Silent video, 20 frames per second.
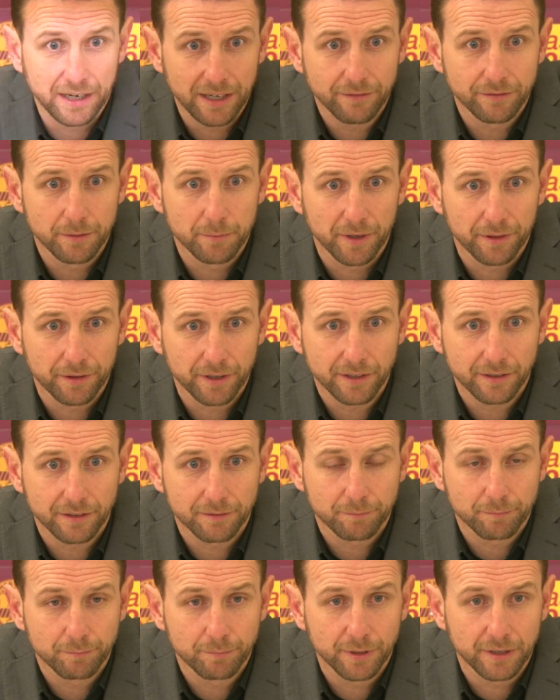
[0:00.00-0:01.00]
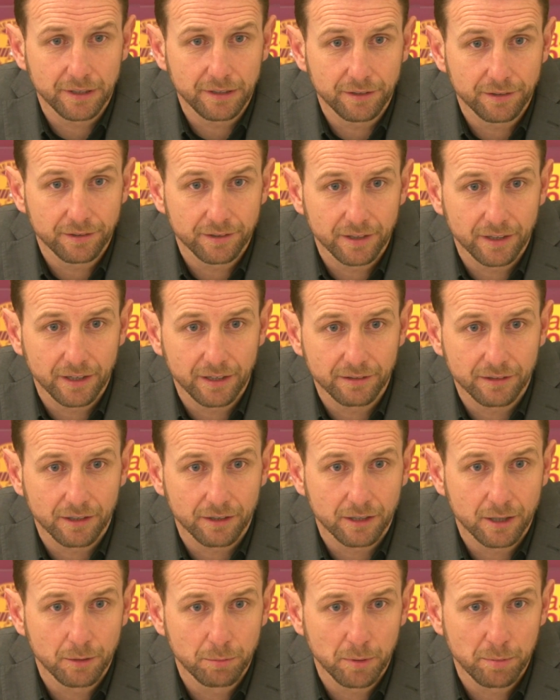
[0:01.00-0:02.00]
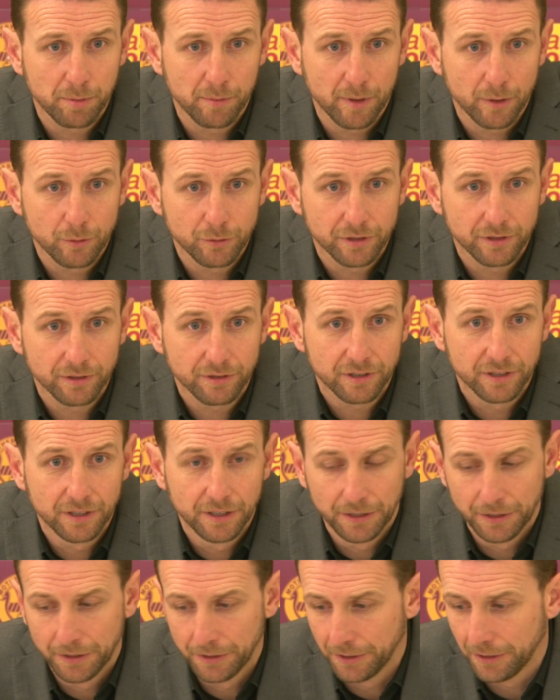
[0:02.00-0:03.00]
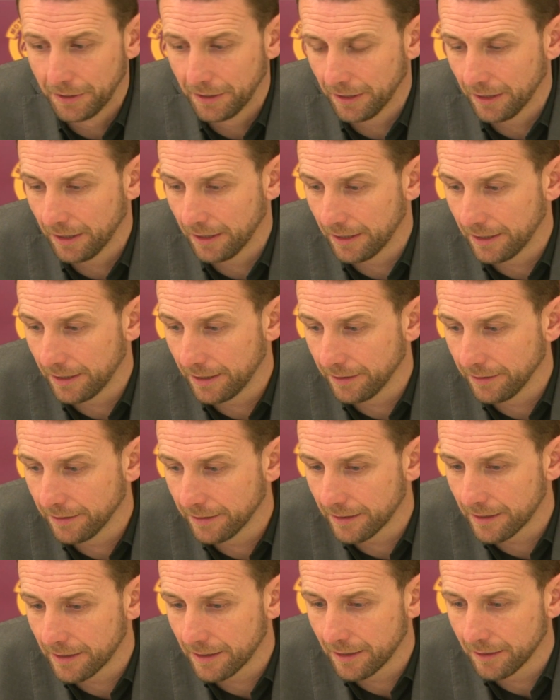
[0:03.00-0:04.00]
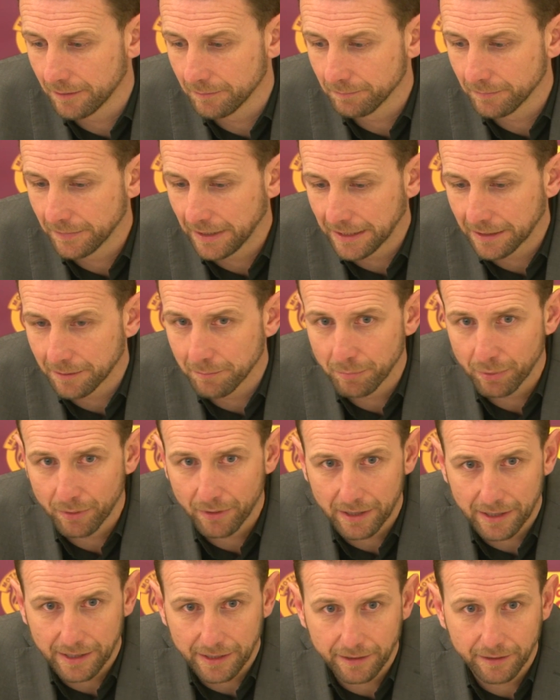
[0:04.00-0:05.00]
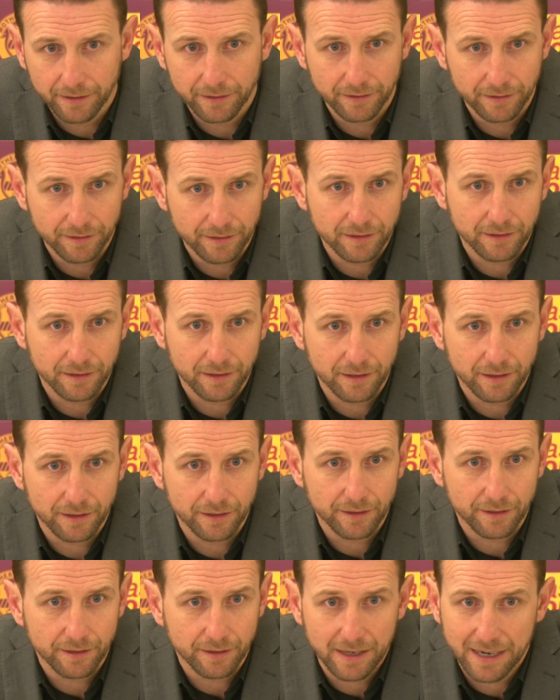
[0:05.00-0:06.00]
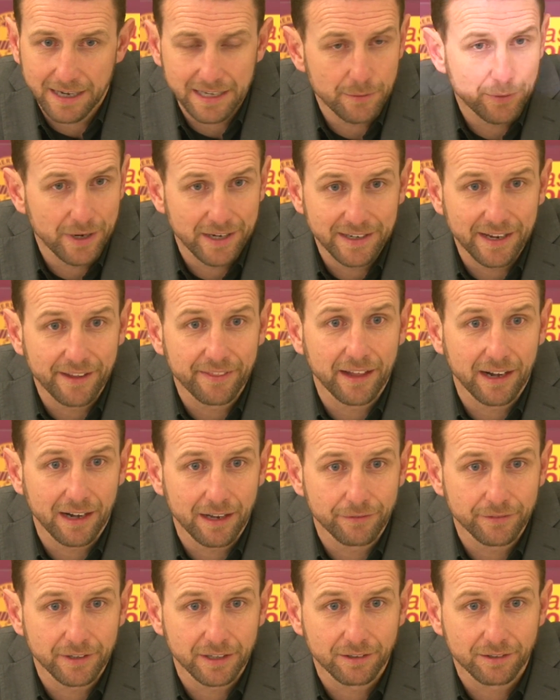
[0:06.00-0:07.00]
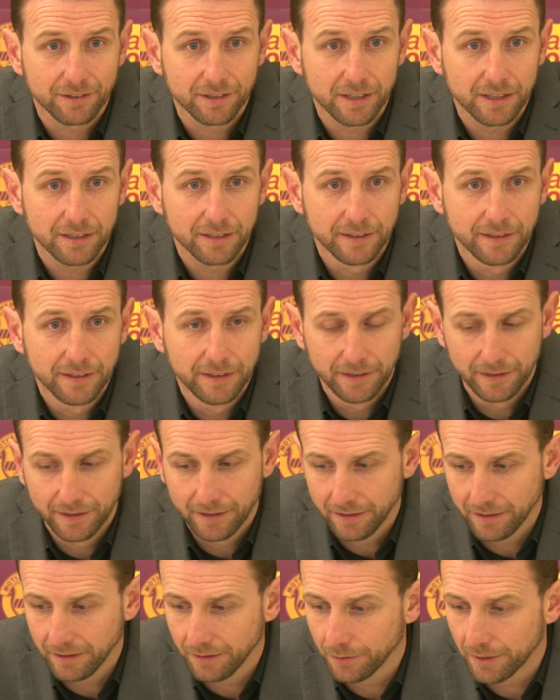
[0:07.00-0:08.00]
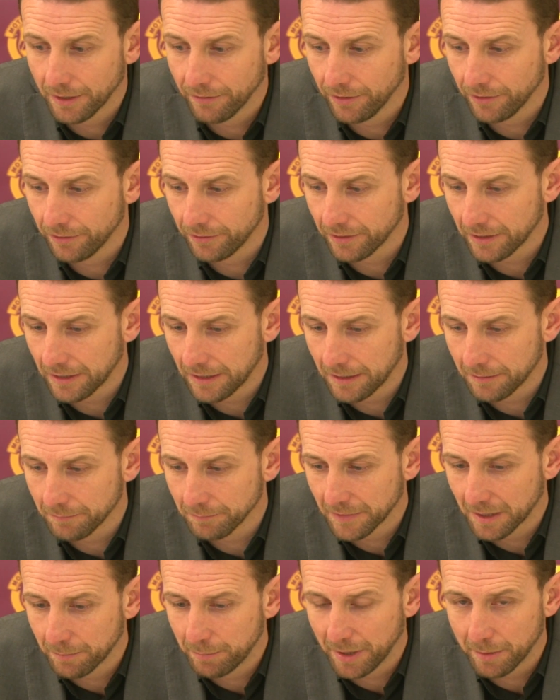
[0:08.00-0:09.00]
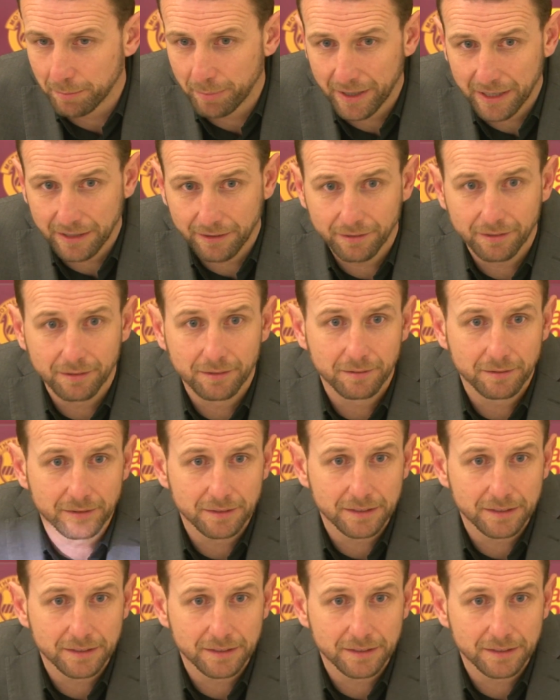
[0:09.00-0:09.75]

ahead of him, I think. But he's got a couple of promotions, and he can play anywhere down that left-hand side. He'll give us a bit of pace,